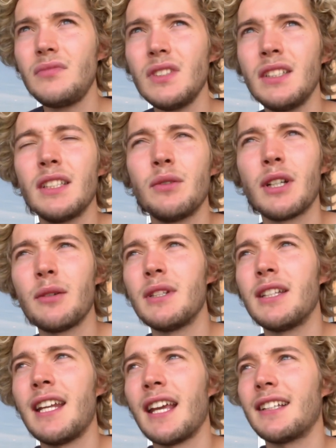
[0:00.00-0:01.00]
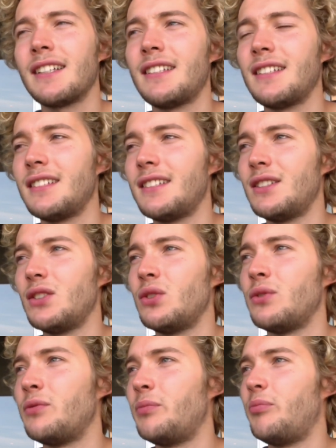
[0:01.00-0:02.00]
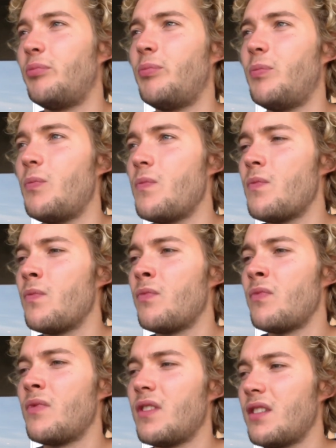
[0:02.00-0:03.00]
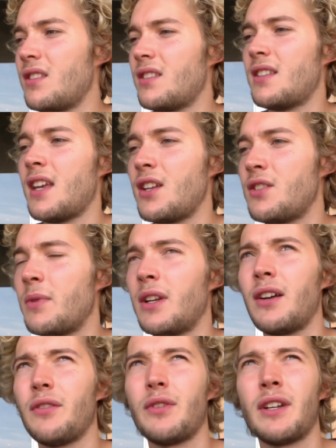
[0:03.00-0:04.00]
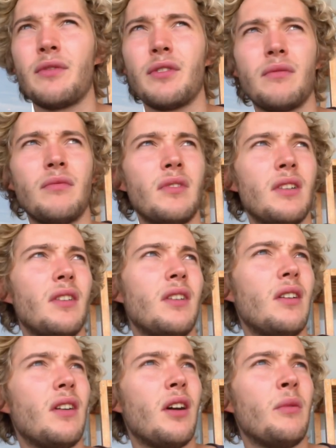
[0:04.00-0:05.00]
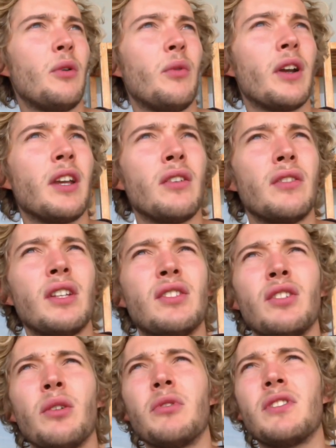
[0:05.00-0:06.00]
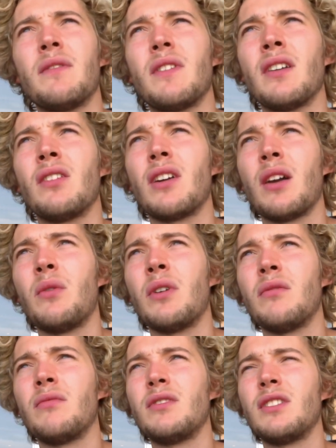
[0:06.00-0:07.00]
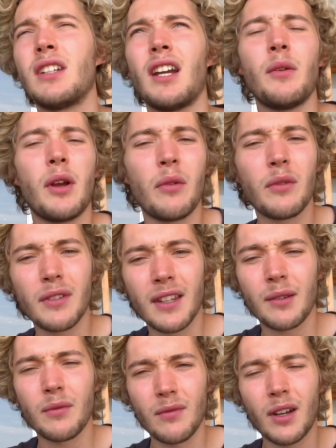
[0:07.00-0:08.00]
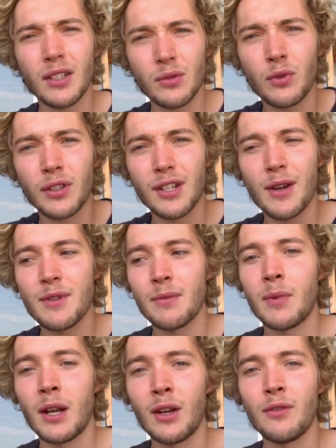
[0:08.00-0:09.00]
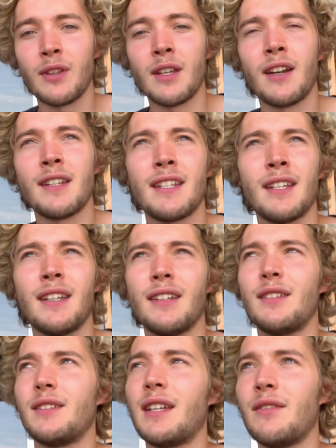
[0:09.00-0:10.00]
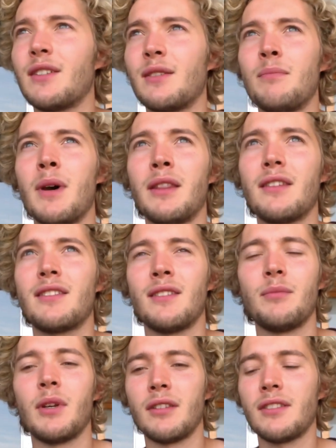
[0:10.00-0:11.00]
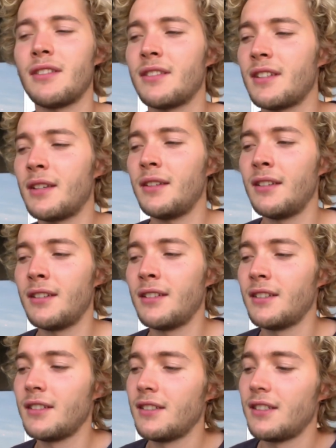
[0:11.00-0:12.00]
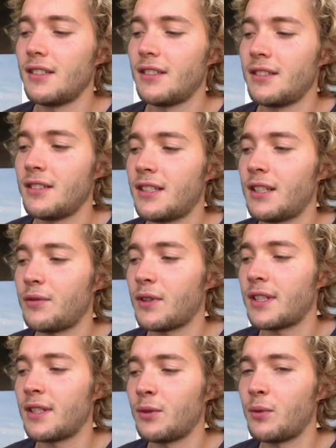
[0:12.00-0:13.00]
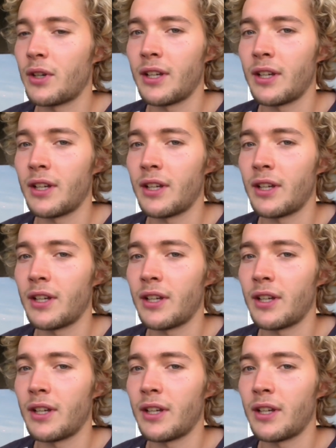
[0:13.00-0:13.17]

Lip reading: I think when I'm in the next sort of stage of my life, whenever I'm not working on this job or something, I'll get one. So I just want time to mull over the idea, give it some months and months, and see if I still want